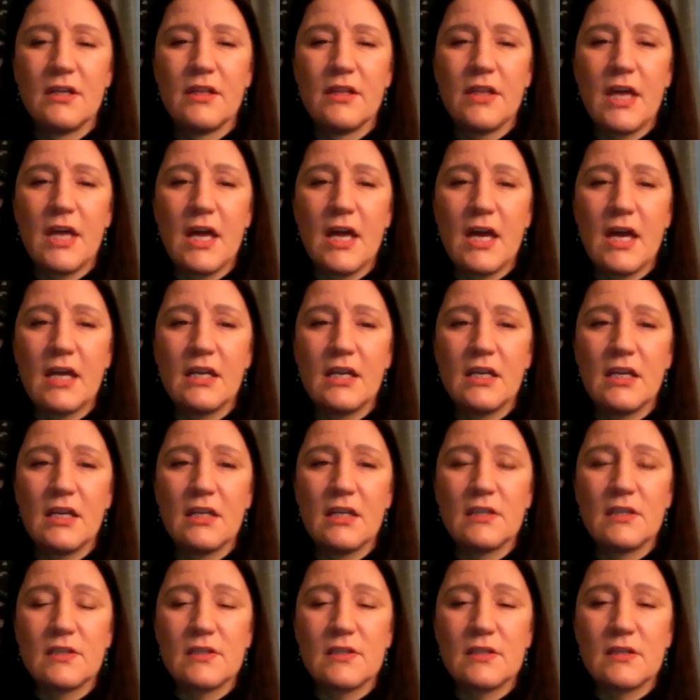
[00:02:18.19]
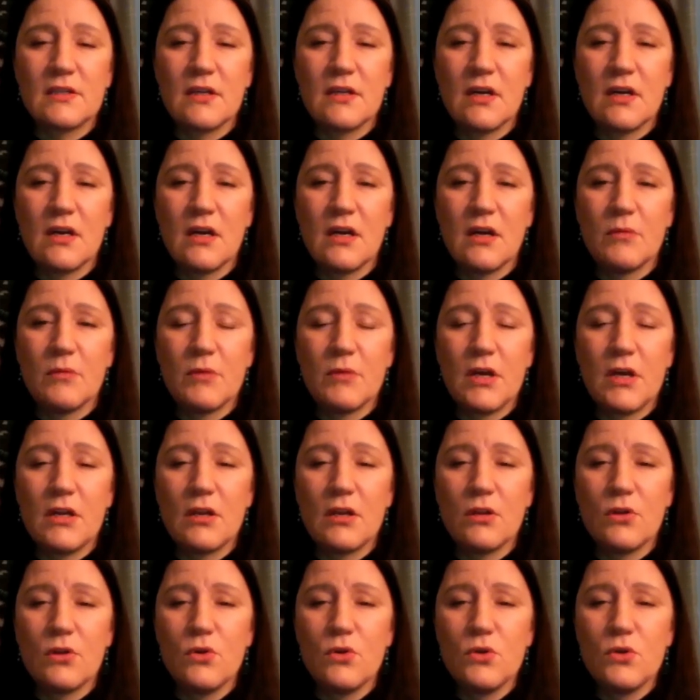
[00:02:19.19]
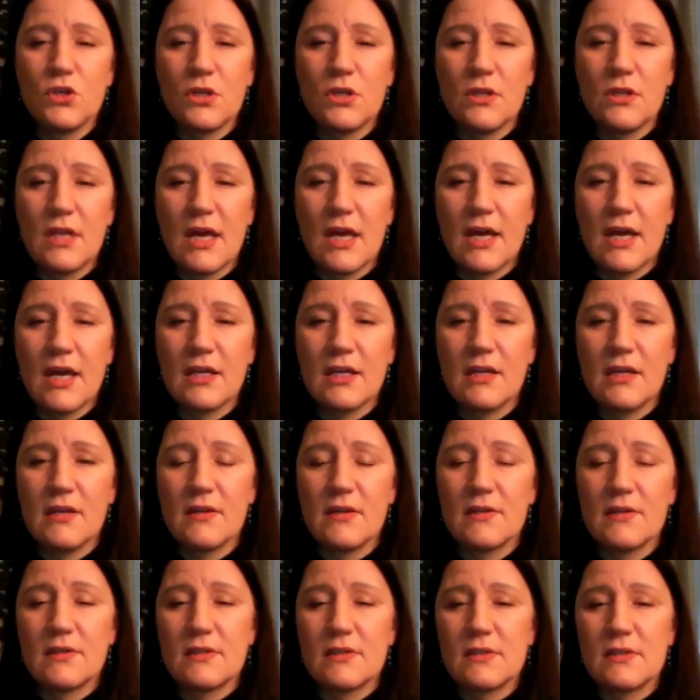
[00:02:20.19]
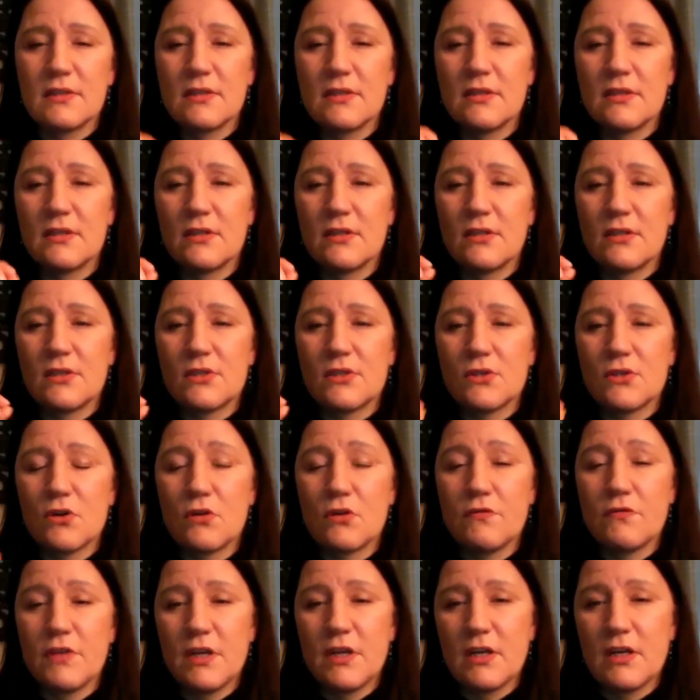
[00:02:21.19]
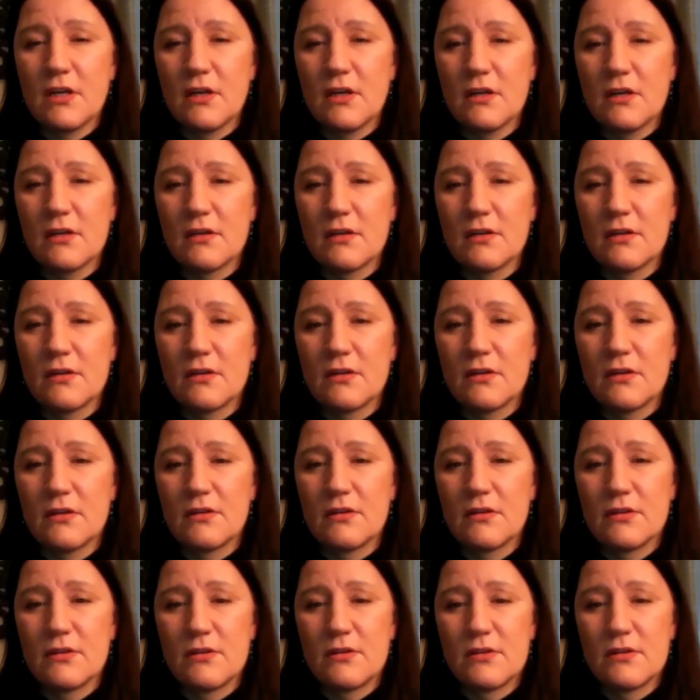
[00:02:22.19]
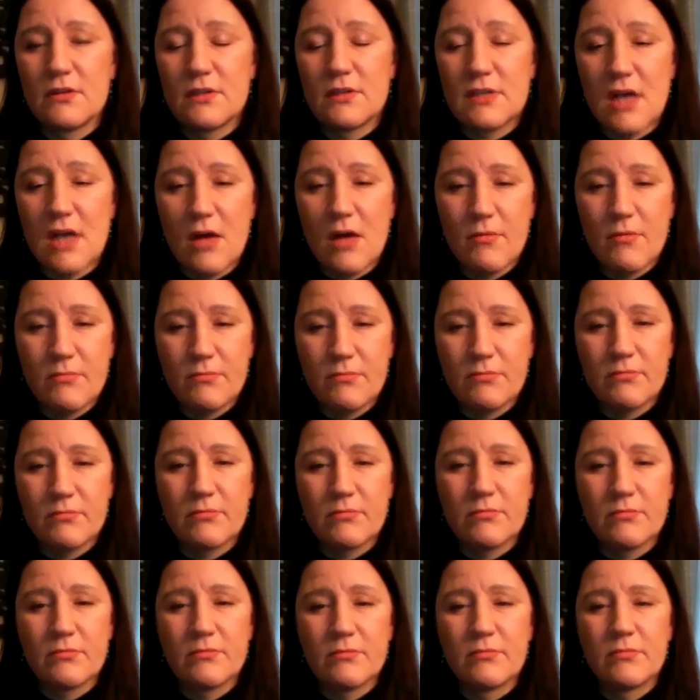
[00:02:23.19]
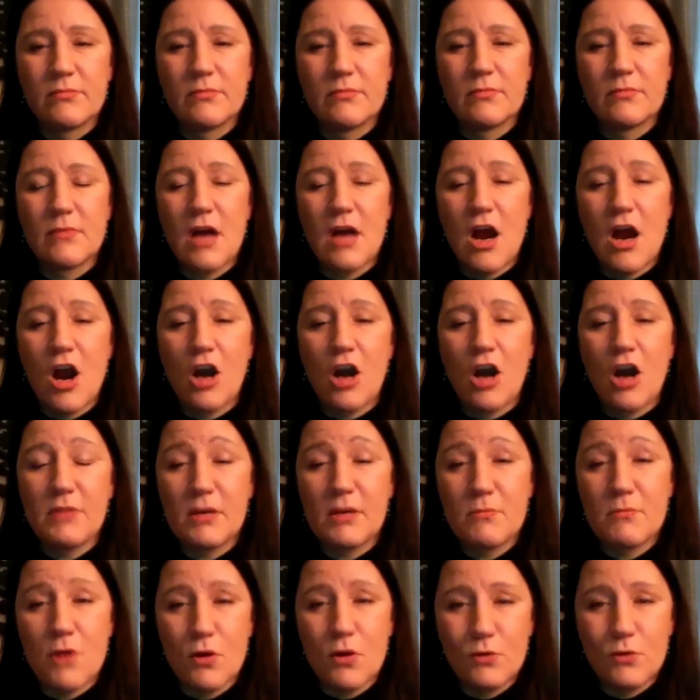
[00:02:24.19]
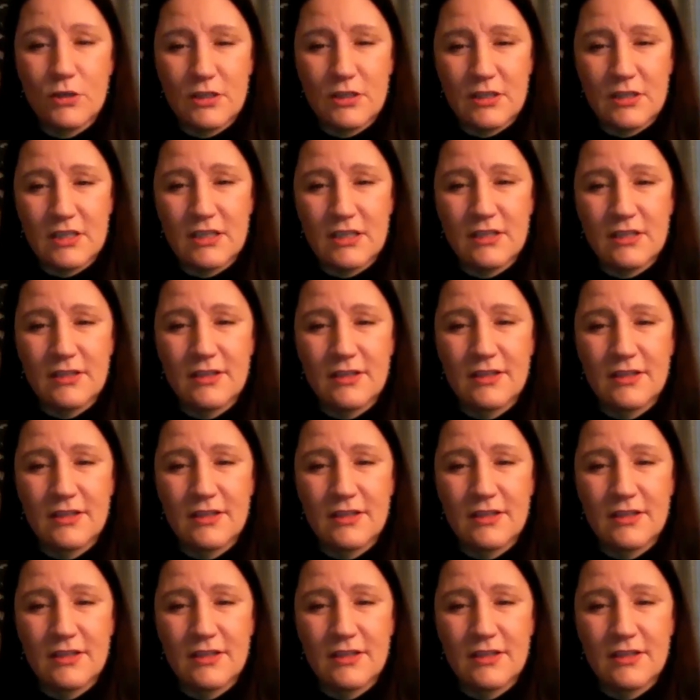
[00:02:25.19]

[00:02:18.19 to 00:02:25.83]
that it's an illusion that is serving some, harming most.